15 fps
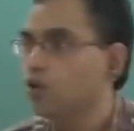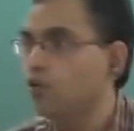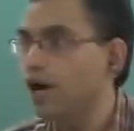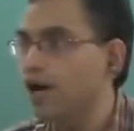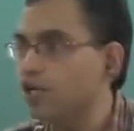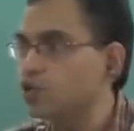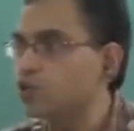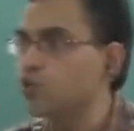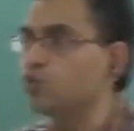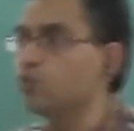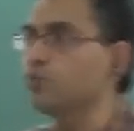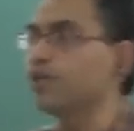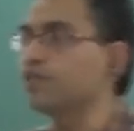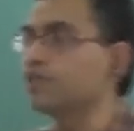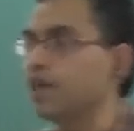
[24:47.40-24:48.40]
why should
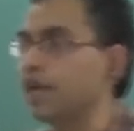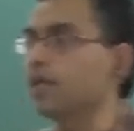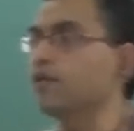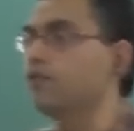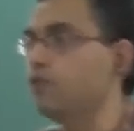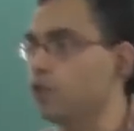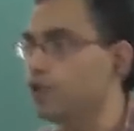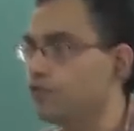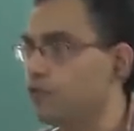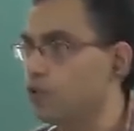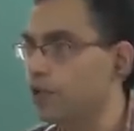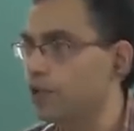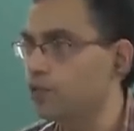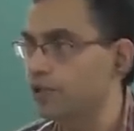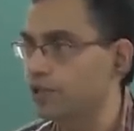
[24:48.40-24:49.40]
we study fluid flow
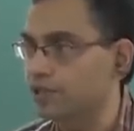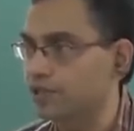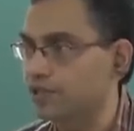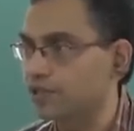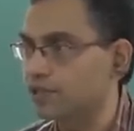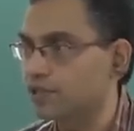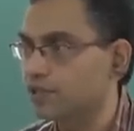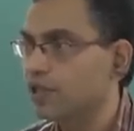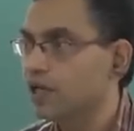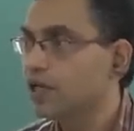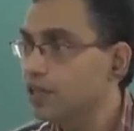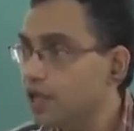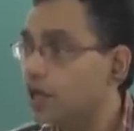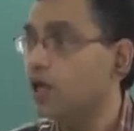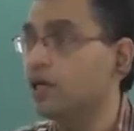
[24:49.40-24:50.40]
equations
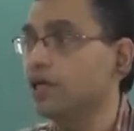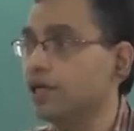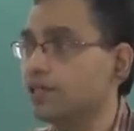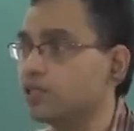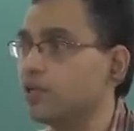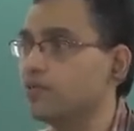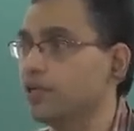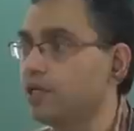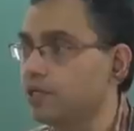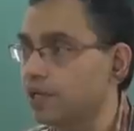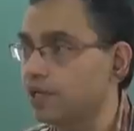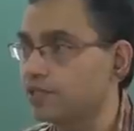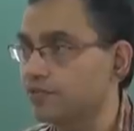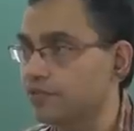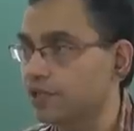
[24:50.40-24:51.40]
in the context of heat
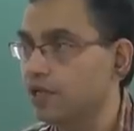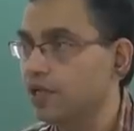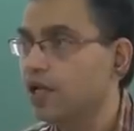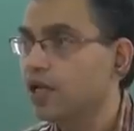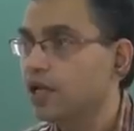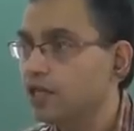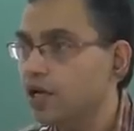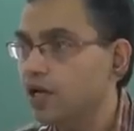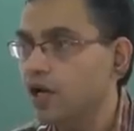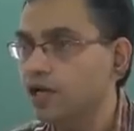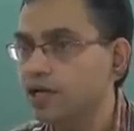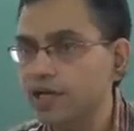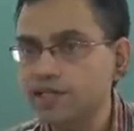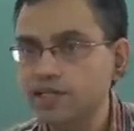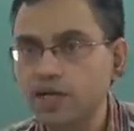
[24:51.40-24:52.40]
transfer. In the
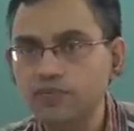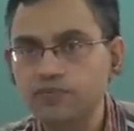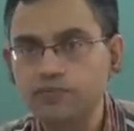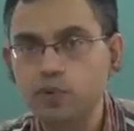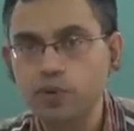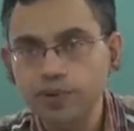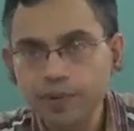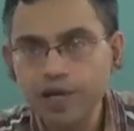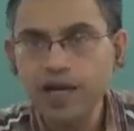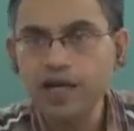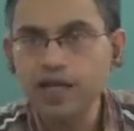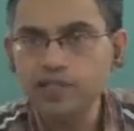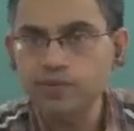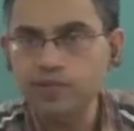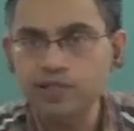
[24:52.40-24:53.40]
context of fluid
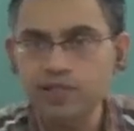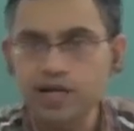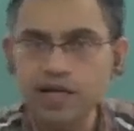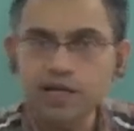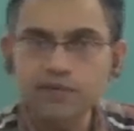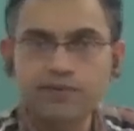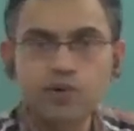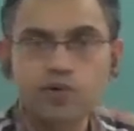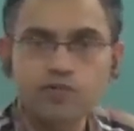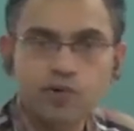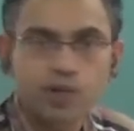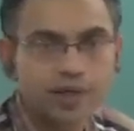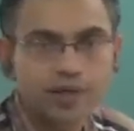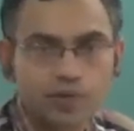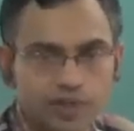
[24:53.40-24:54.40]
mechanics we study fluid
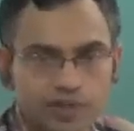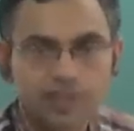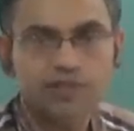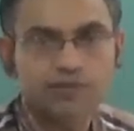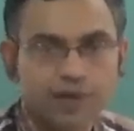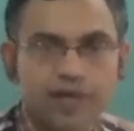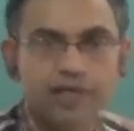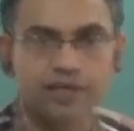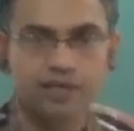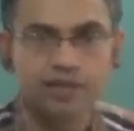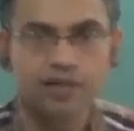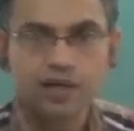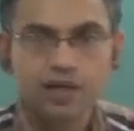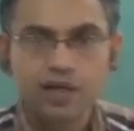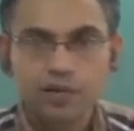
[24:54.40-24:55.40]
flow equations, fine,
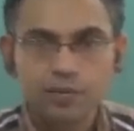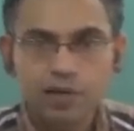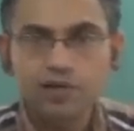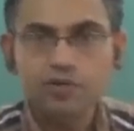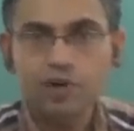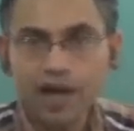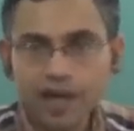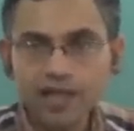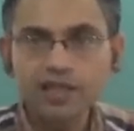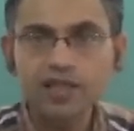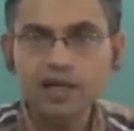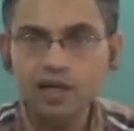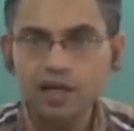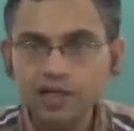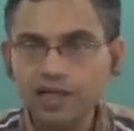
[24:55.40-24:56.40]
but why in
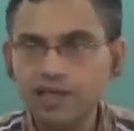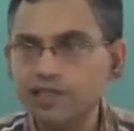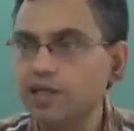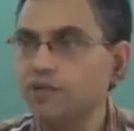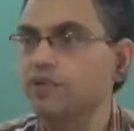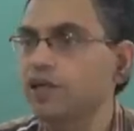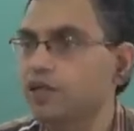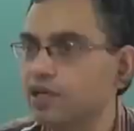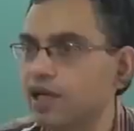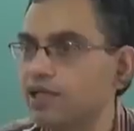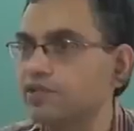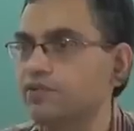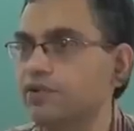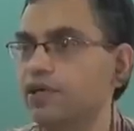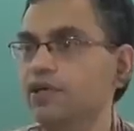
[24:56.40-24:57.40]
the context of heat
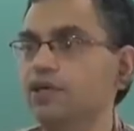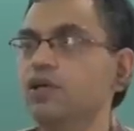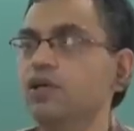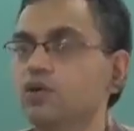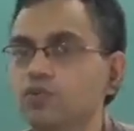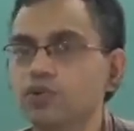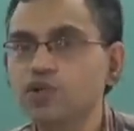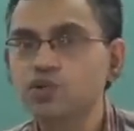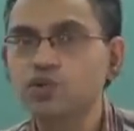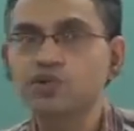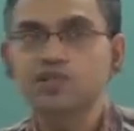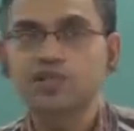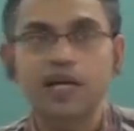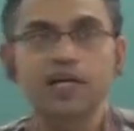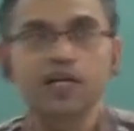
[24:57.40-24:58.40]
transfer we should
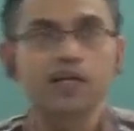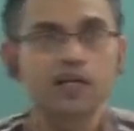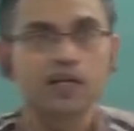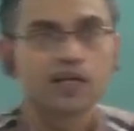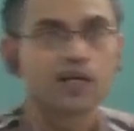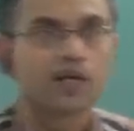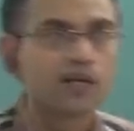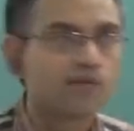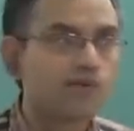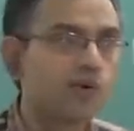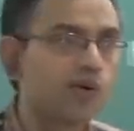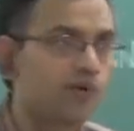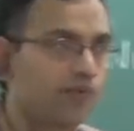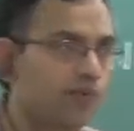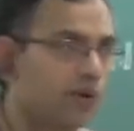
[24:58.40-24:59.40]
study
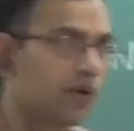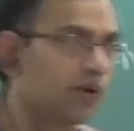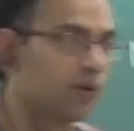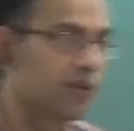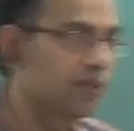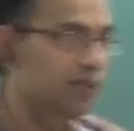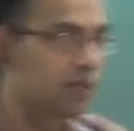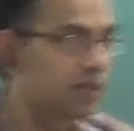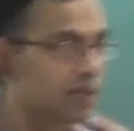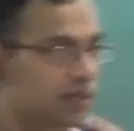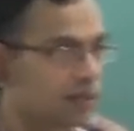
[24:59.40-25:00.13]
fluid flow equations.